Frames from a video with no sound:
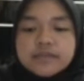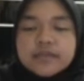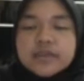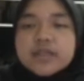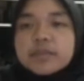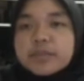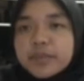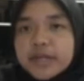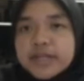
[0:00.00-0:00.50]

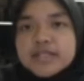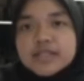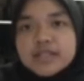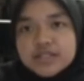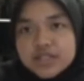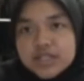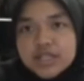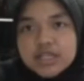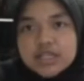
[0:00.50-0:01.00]
the price
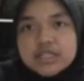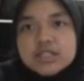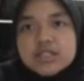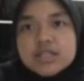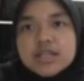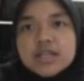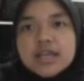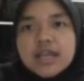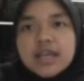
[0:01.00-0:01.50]
are changed
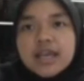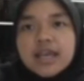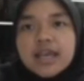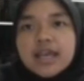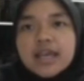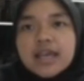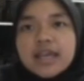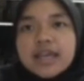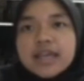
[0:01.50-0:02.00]

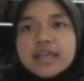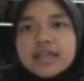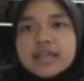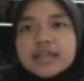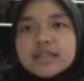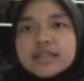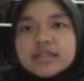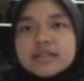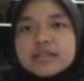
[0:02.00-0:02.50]

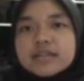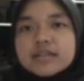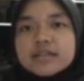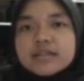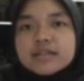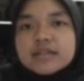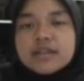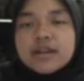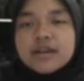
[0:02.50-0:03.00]

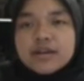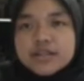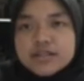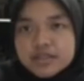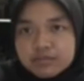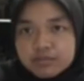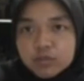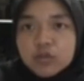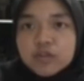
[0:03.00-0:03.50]
and there is
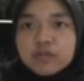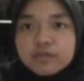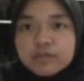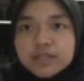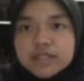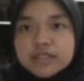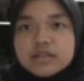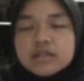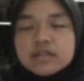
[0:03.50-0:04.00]
a
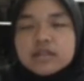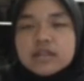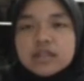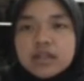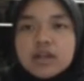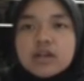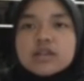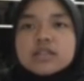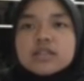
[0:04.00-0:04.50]
movement
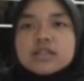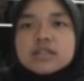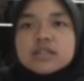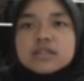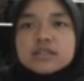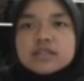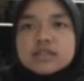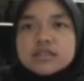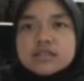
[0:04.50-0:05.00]
along
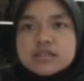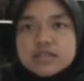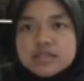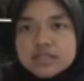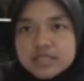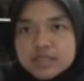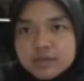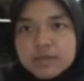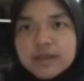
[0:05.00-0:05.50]
the
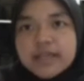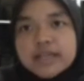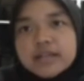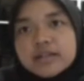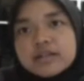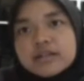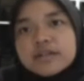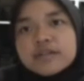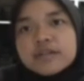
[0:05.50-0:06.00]
supply
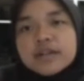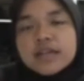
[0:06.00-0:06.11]
curve,